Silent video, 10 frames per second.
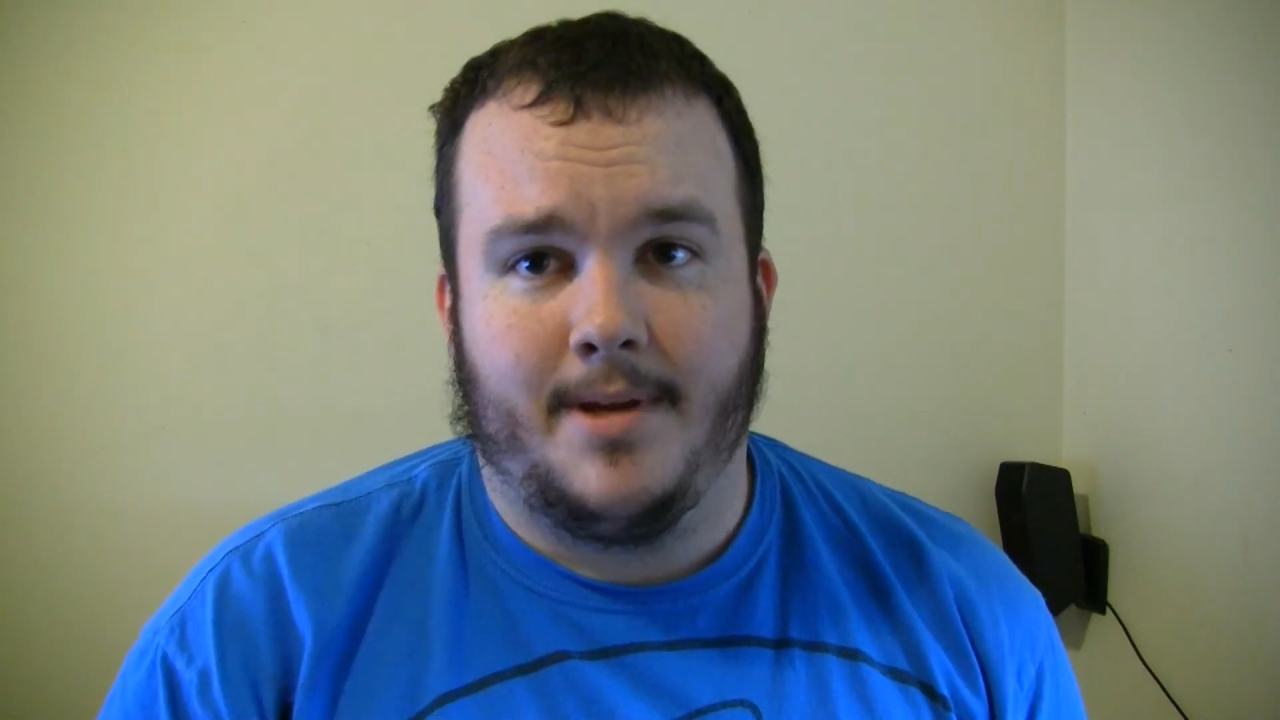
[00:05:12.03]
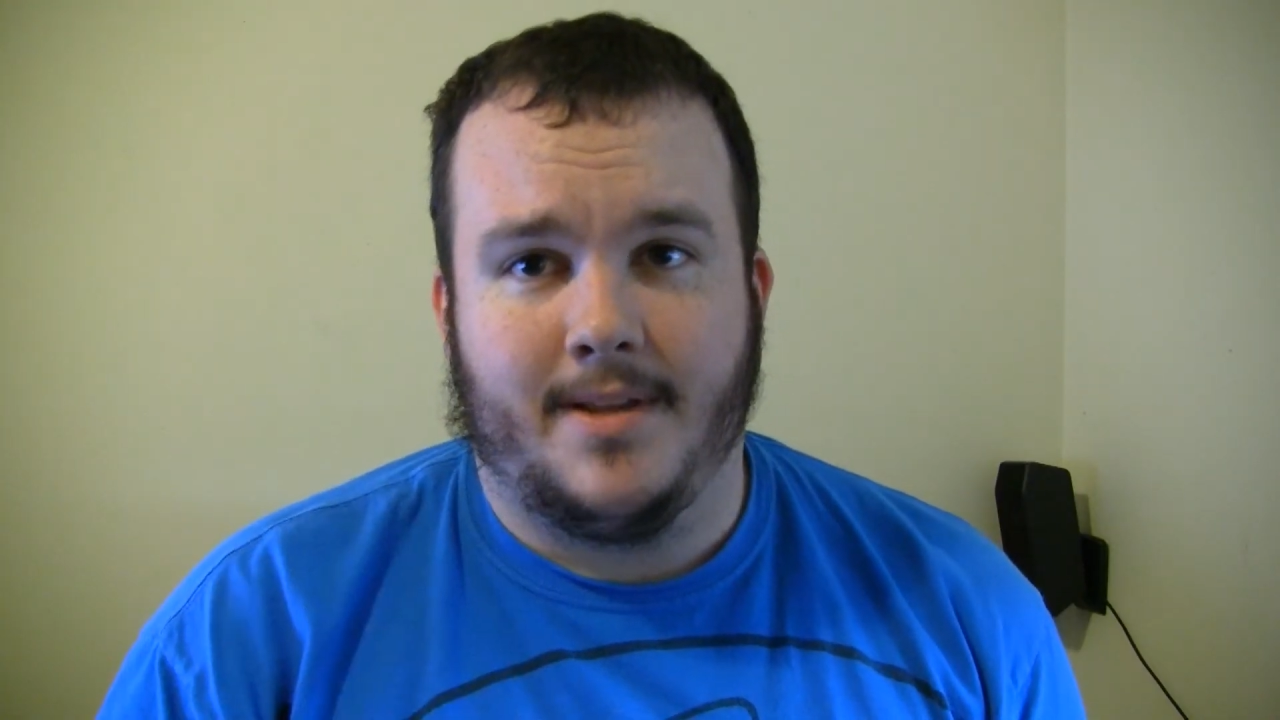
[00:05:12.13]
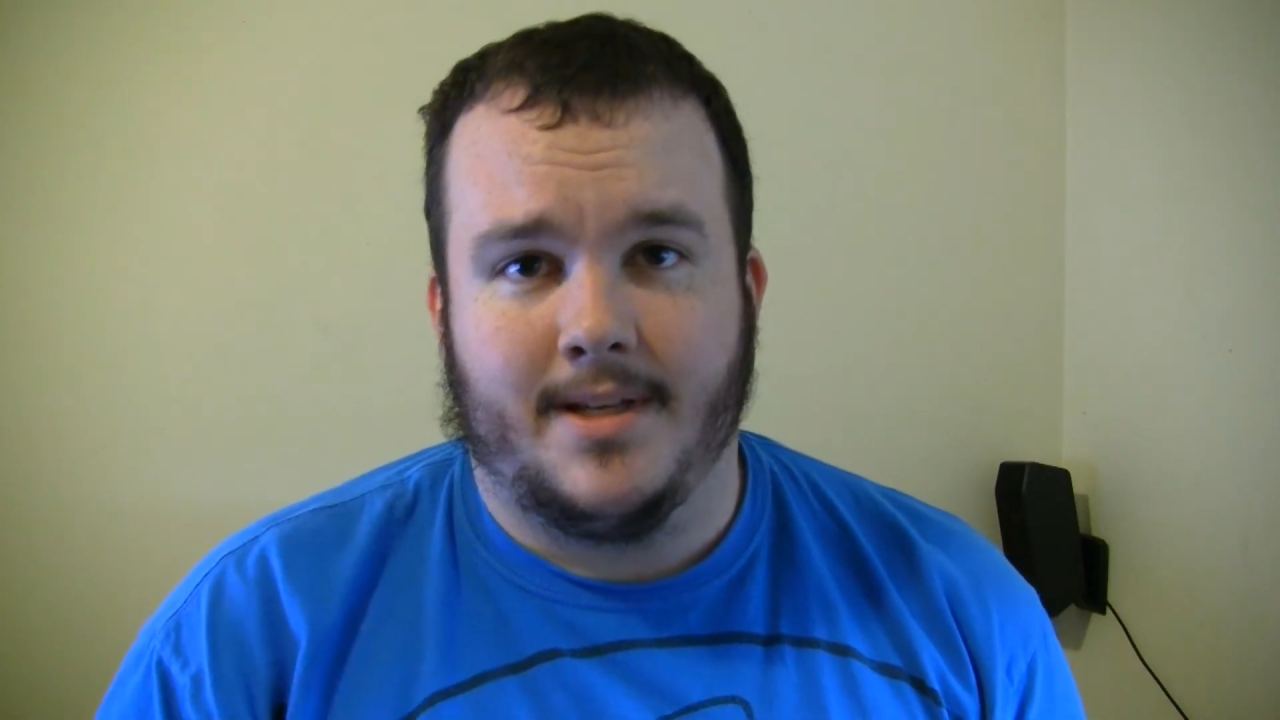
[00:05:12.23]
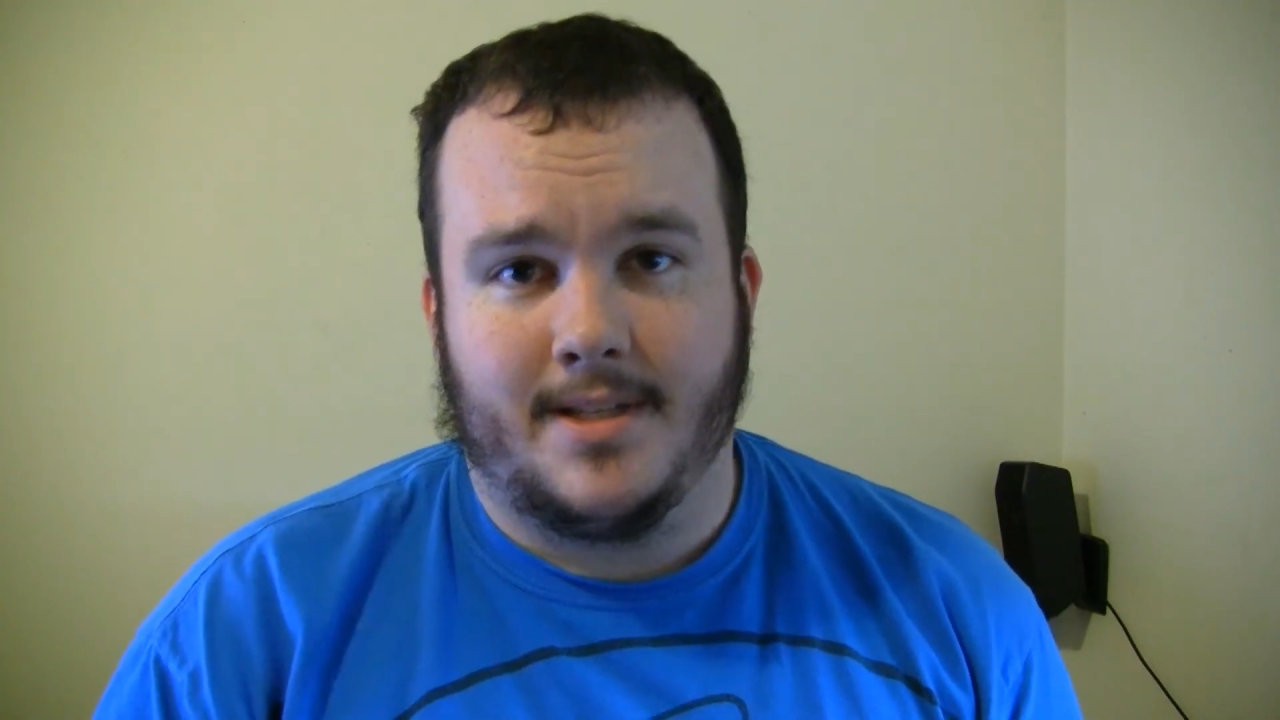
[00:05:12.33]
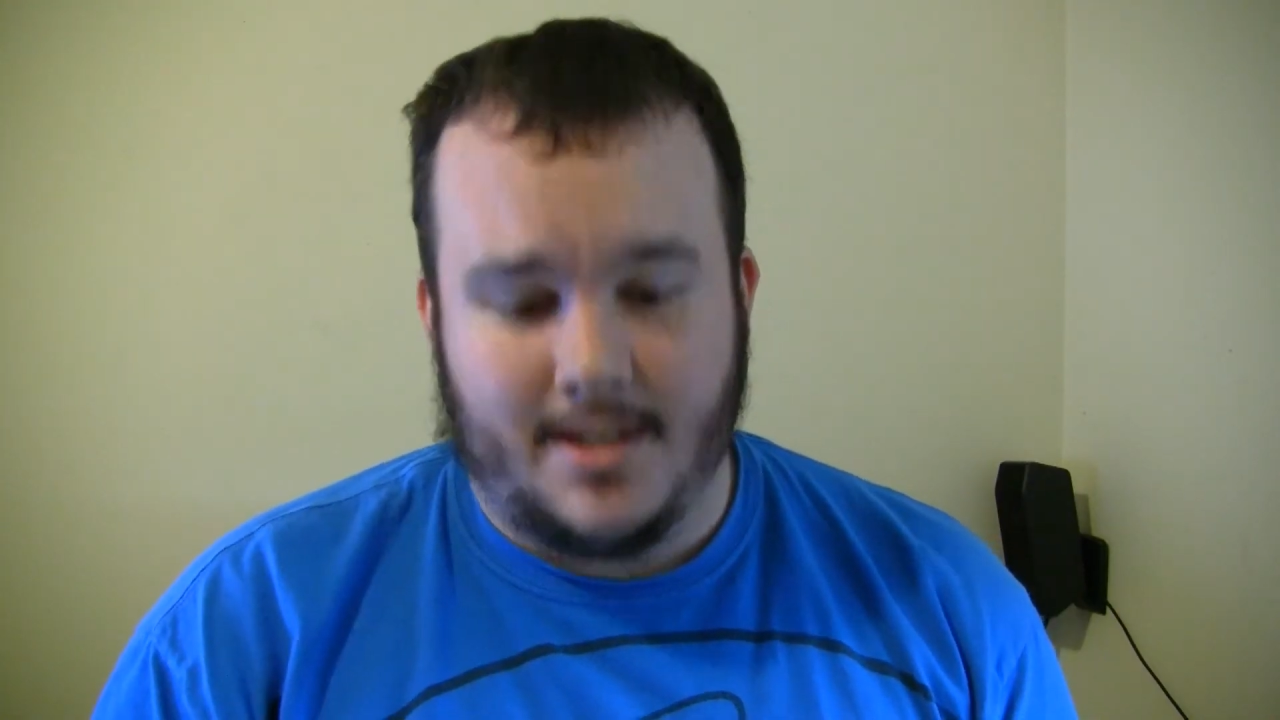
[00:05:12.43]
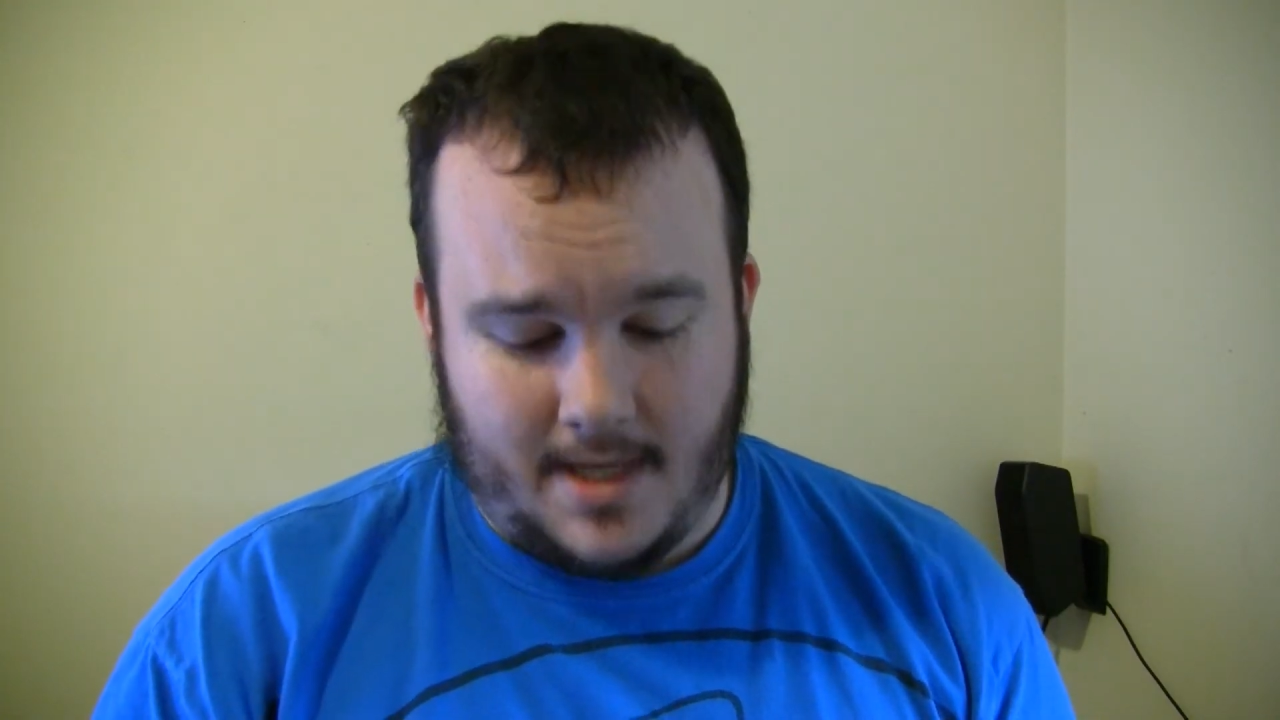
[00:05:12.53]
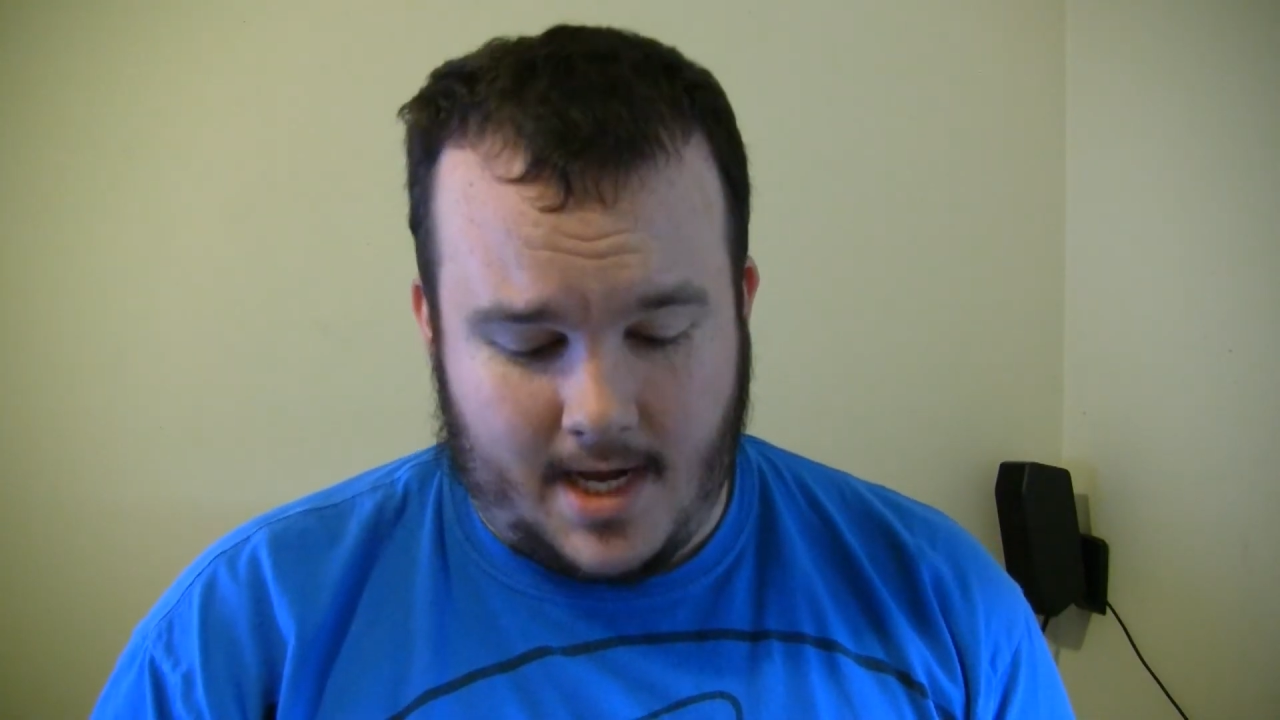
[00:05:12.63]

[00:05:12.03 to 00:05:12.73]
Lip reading: beat this.